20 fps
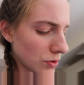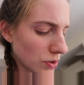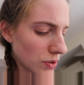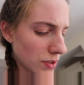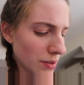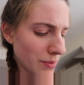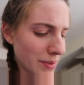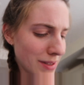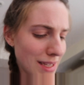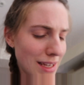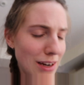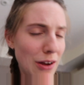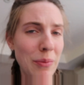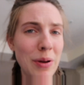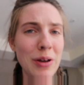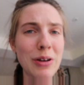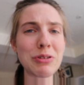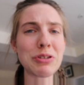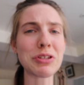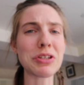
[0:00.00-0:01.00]
Also, someone said, oh
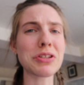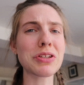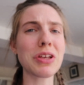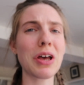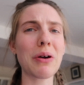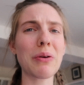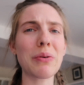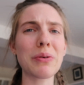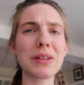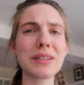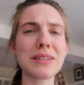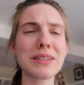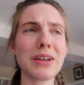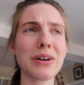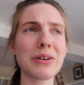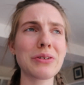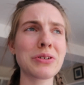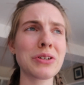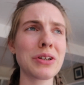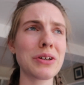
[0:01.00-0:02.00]
my gosh, this girl, or this
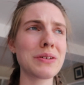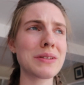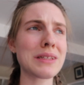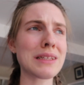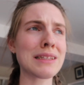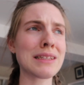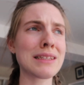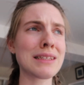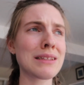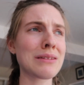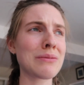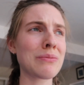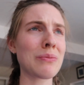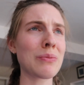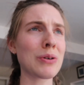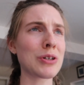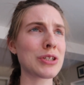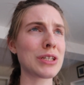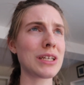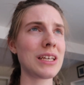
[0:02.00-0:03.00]
girl shows
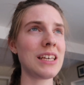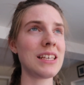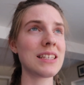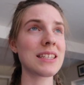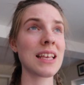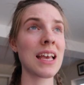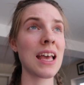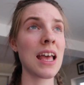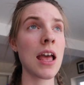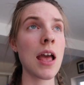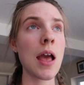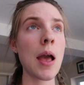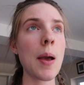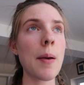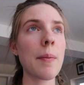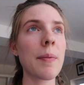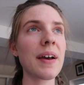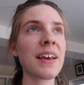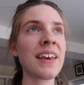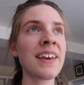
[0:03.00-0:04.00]
what she eats.
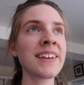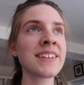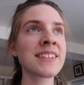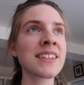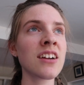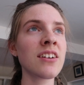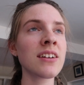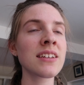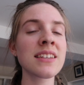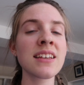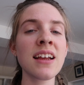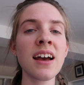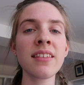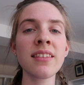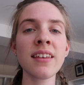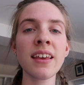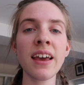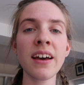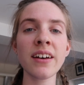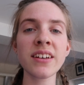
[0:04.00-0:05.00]
Because there is
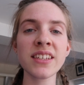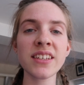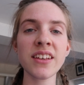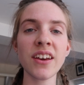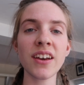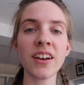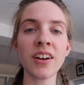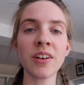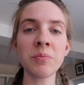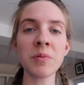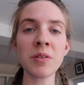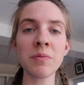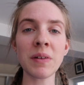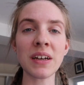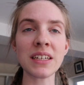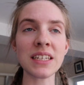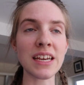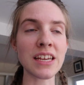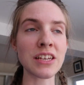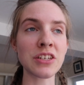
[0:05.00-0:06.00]
nothing else going on with
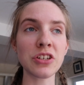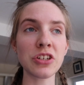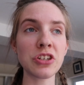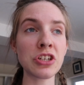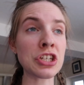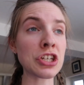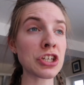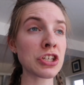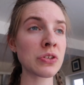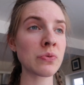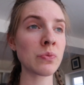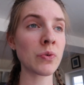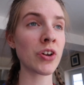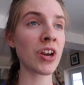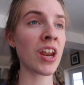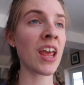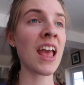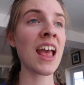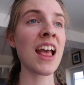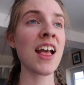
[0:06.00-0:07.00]
my day. Do you just
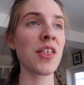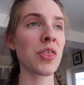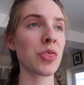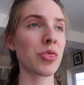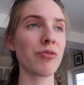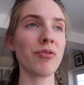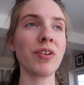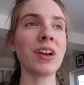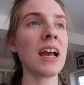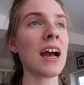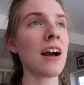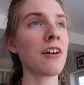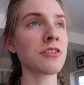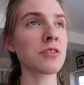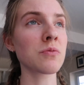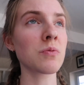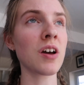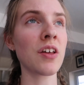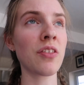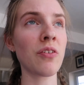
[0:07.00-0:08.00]
want 3
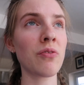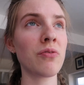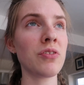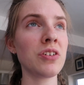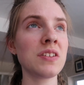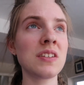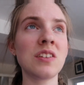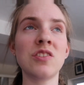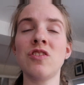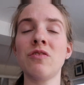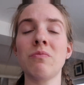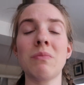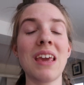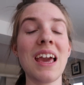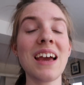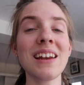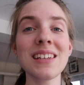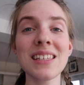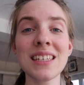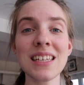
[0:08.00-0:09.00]
hours worth of footage of me
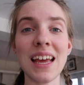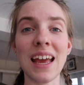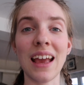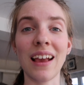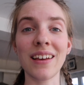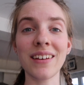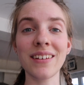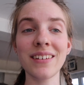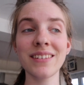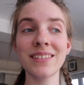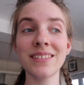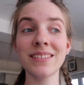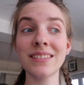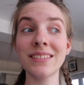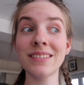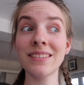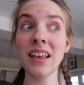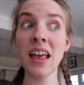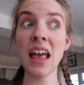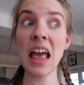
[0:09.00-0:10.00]
editing?
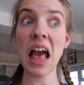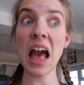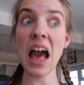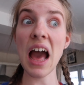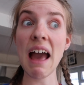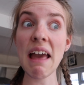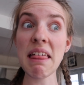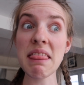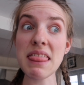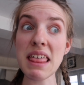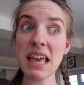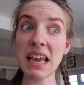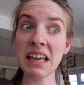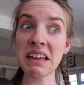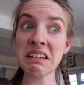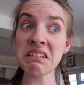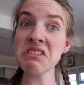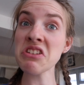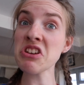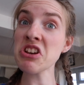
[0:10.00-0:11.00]
I
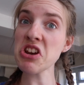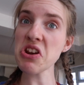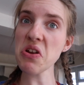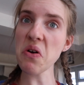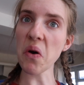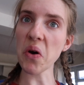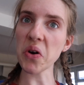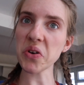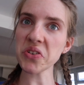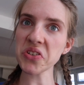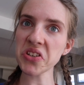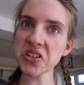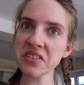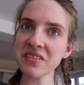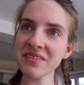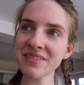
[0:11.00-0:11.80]
think not.